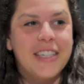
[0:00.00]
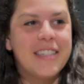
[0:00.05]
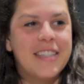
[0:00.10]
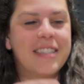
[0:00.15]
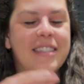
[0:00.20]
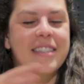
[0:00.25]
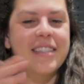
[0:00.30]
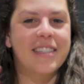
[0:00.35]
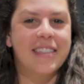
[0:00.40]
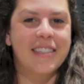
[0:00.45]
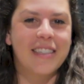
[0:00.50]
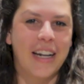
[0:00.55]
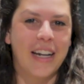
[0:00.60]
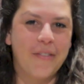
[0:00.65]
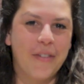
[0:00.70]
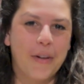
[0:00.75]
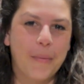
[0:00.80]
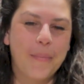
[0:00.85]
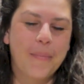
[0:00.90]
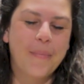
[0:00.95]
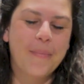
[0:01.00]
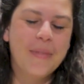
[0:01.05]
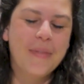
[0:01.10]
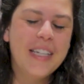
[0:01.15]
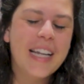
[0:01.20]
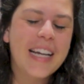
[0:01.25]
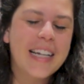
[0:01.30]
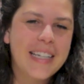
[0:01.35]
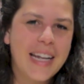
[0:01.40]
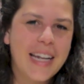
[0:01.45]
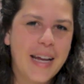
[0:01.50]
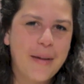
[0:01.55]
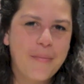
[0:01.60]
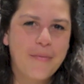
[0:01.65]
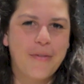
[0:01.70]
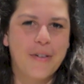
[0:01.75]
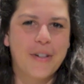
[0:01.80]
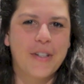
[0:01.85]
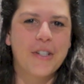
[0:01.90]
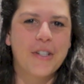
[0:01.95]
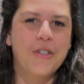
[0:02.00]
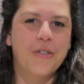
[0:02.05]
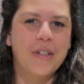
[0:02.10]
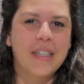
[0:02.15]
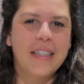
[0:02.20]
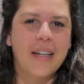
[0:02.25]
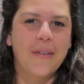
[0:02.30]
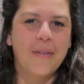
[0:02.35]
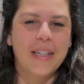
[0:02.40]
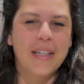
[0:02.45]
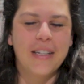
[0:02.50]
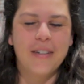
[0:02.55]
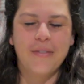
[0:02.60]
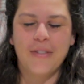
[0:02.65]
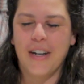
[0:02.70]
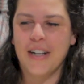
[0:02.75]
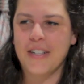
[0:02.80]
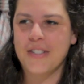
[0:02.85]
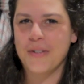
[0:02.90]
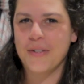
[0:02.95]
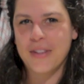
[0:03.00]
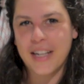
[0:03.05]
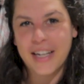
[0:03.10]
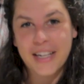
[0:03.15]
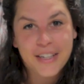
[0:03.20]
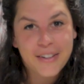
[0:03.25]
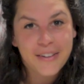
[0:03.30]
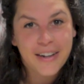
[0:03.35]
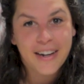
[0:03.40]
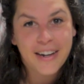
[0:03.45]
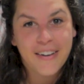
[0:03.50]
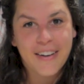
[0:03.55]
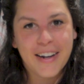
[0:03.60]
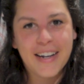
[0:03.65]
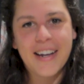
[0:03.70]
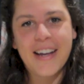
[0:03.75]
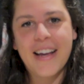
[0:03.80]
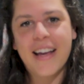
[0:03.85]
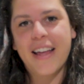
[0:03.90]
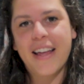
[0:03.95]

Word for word: It's kind of a nickname for the street that we live on. So thank you, Aaron.